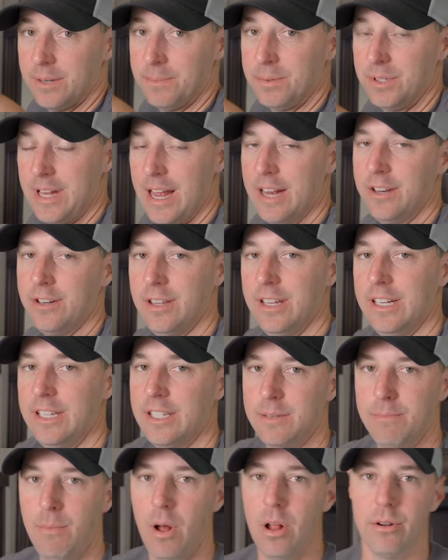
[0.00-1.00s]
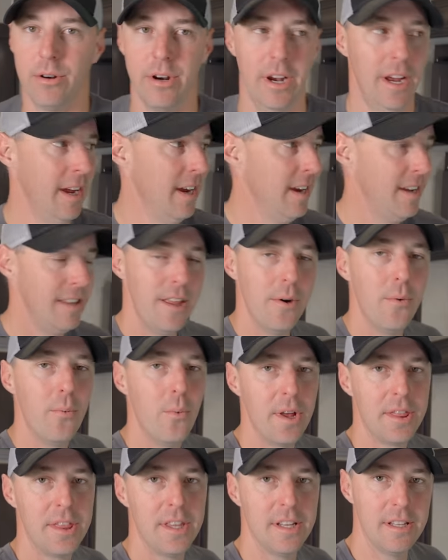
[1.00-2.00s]
substantially smaller than
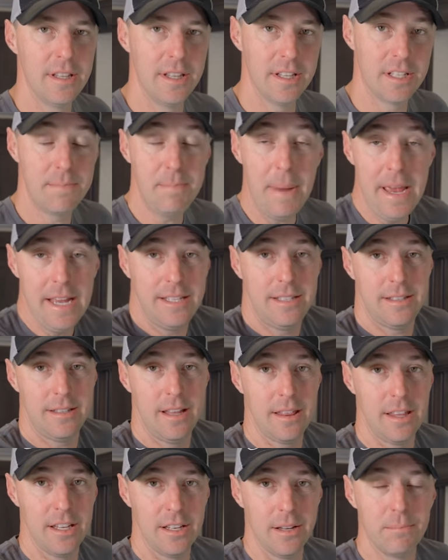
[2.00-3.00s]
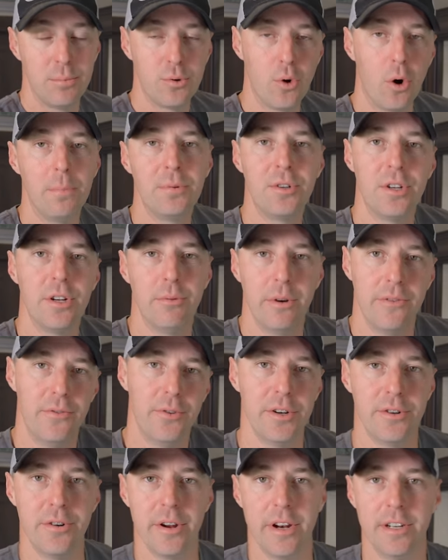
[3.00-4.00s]
what the, the space that the absorption
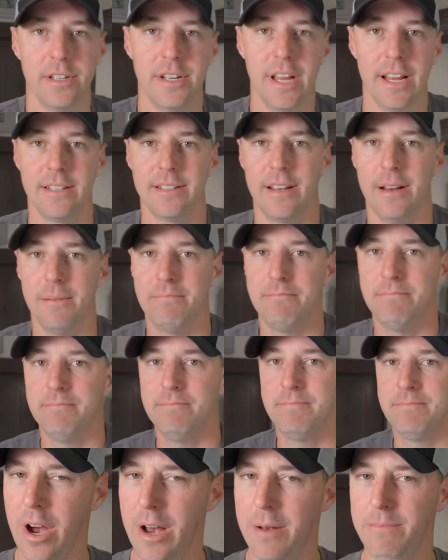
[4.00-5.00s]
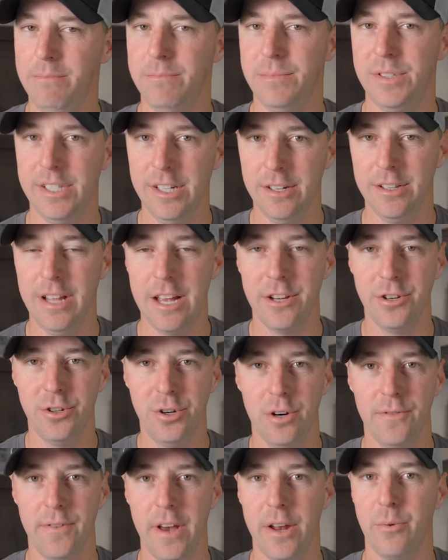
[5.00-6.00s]
refrigerator takes up. So I'm still not
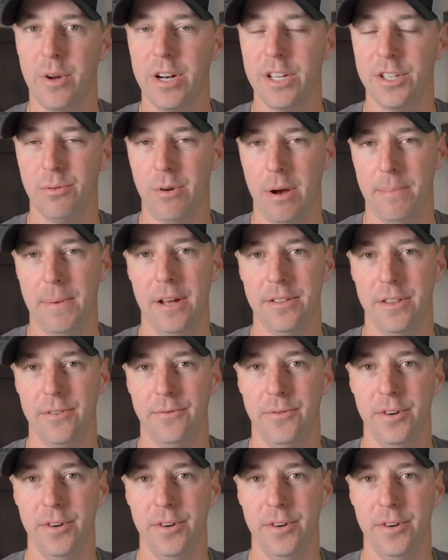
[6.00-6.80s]
sure if I'd want to swap out the